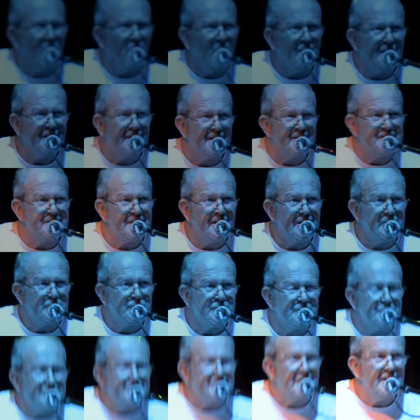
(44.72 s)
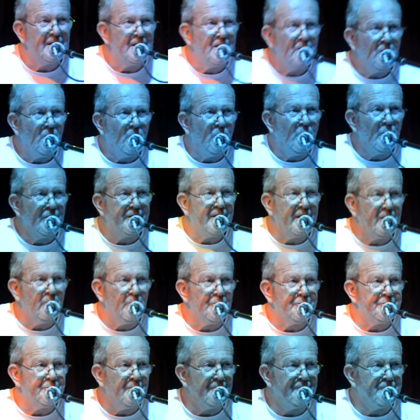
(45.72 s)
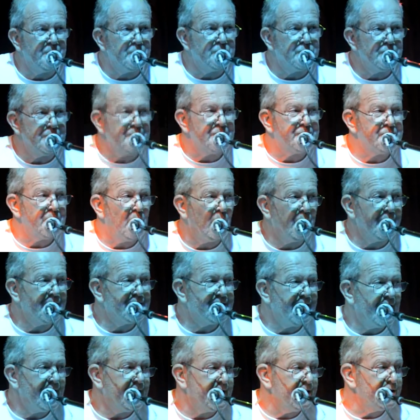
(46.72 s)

I was accepted, and of course at the same time I was able